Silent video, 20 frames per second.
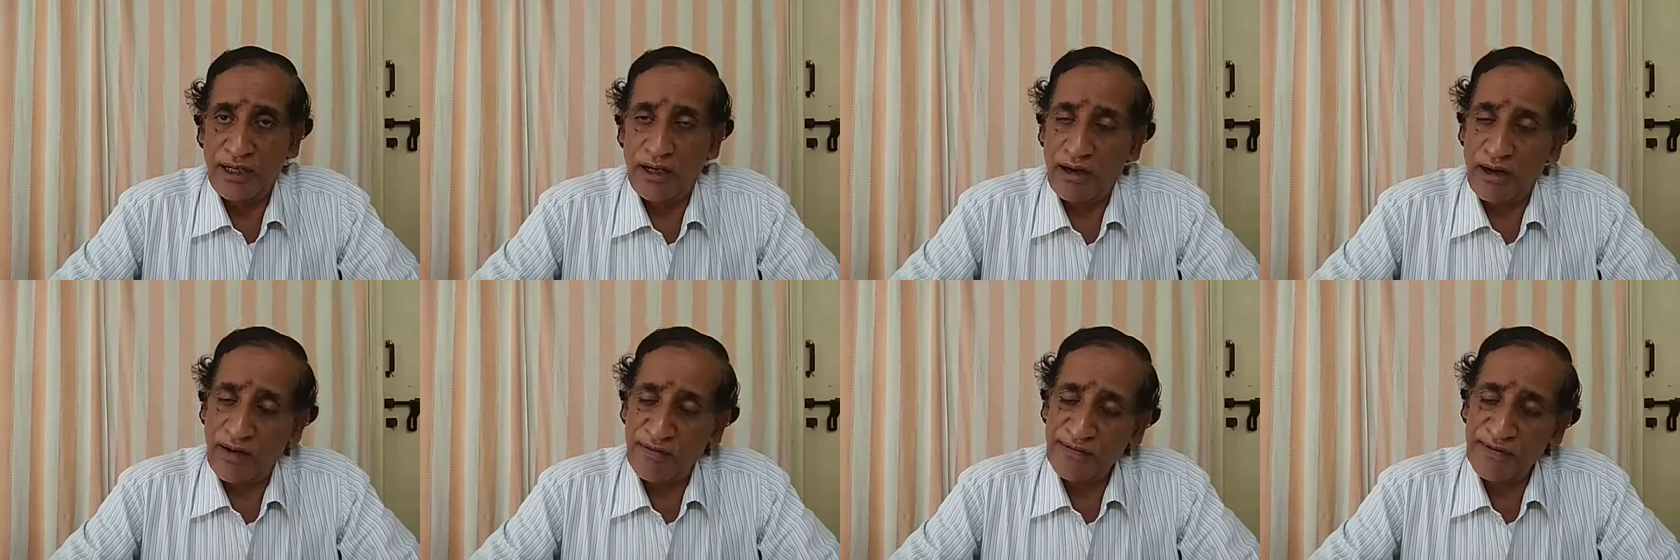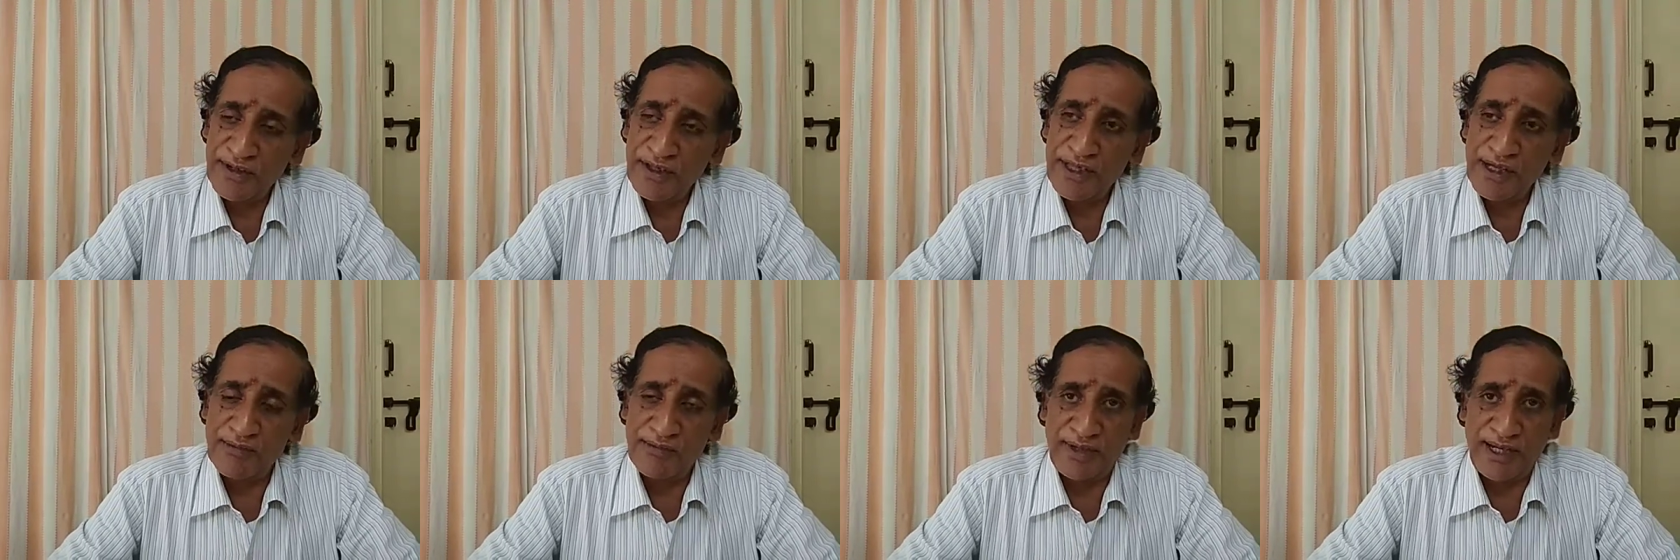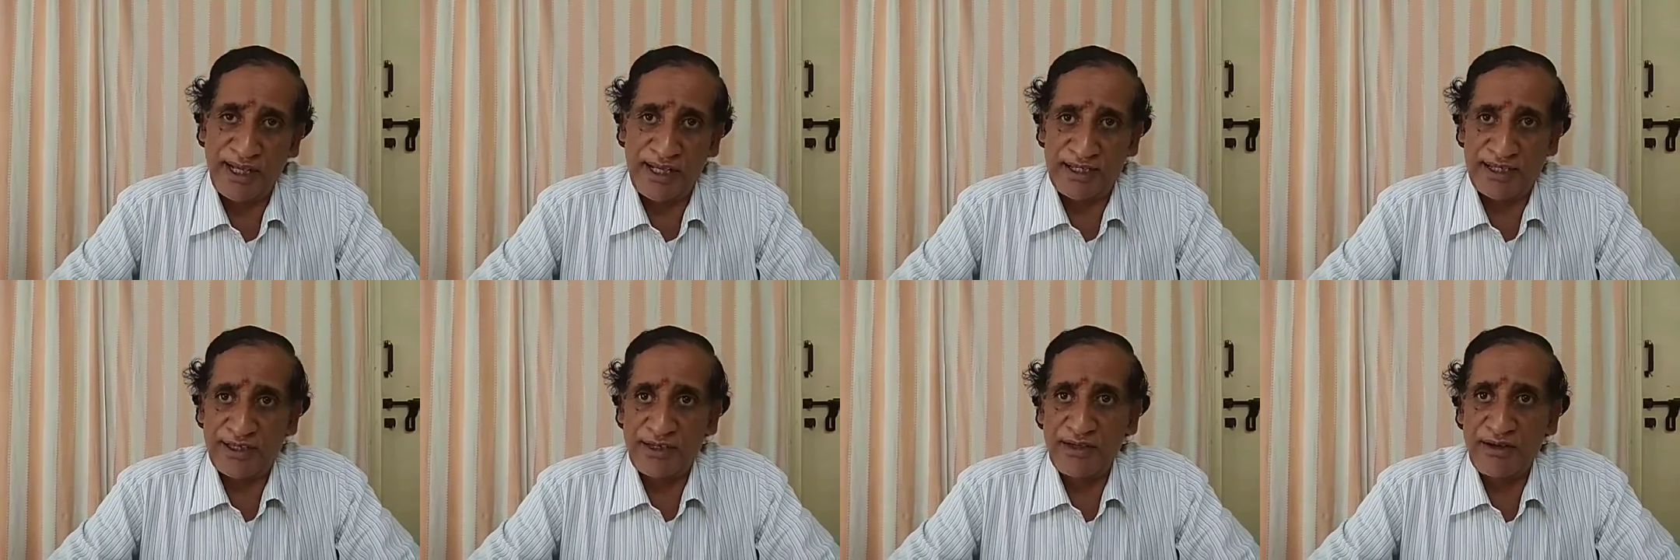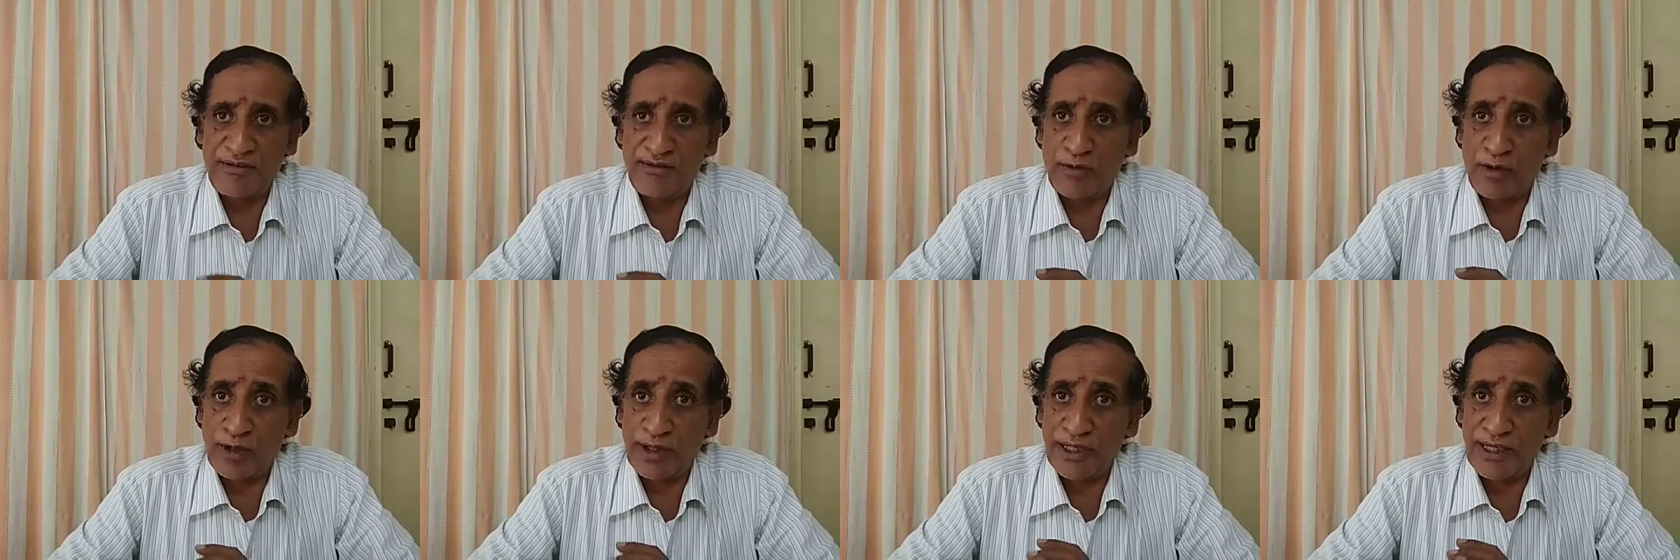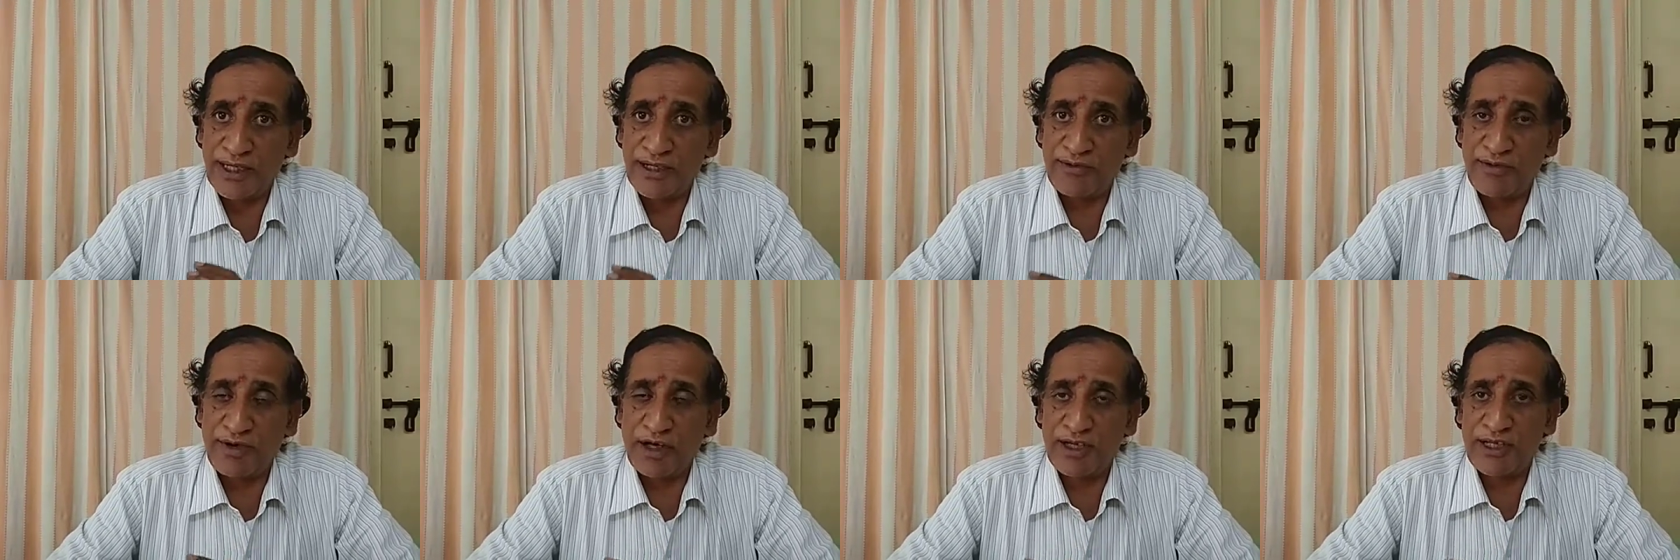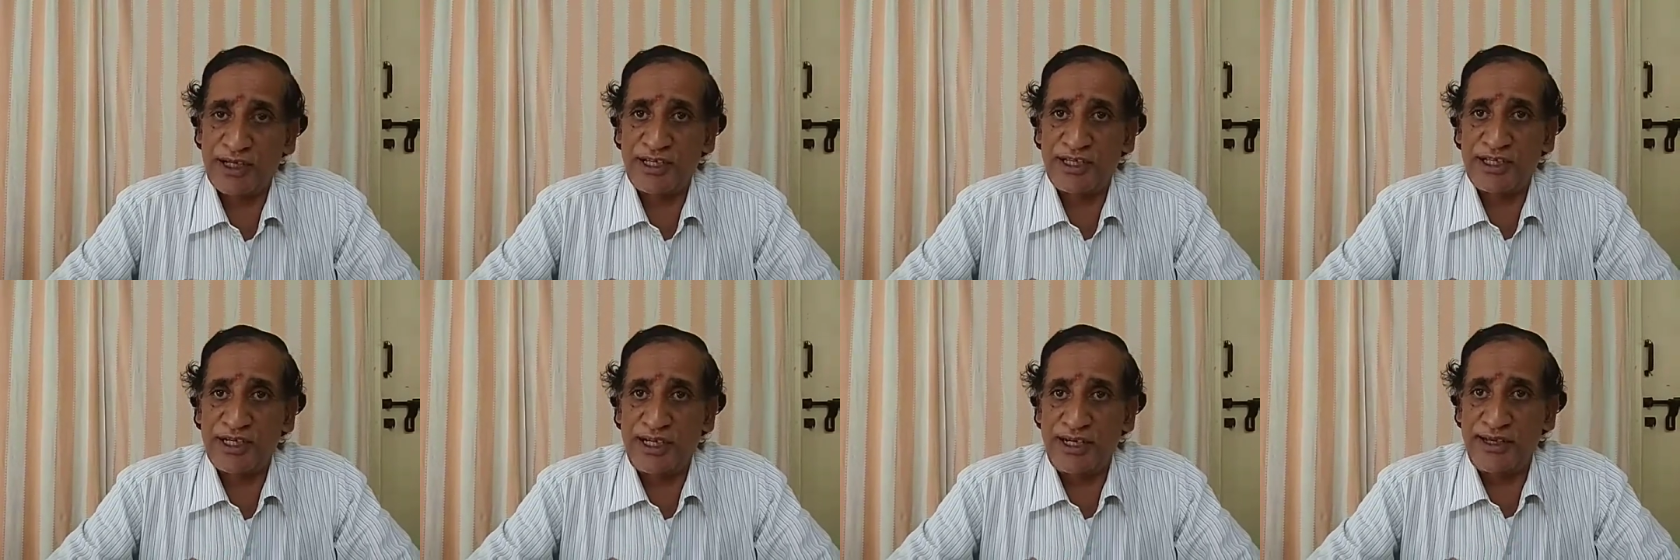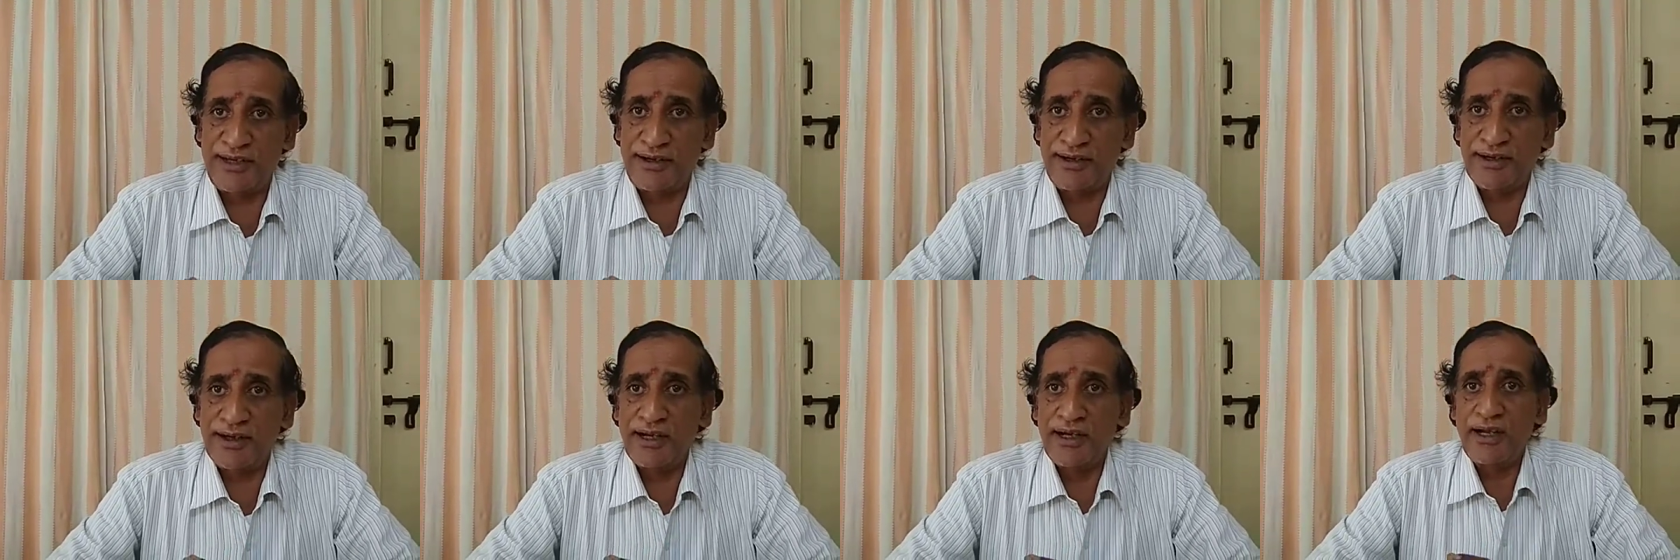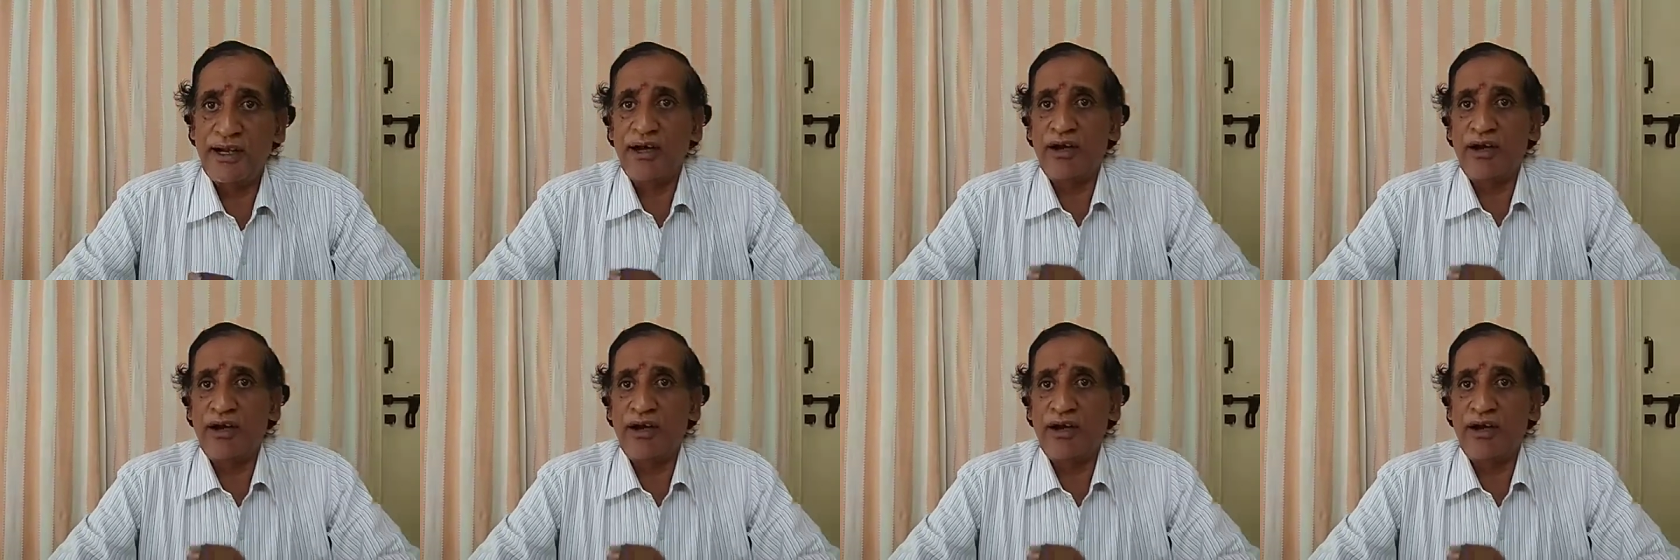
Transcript: After some days, water is cleared,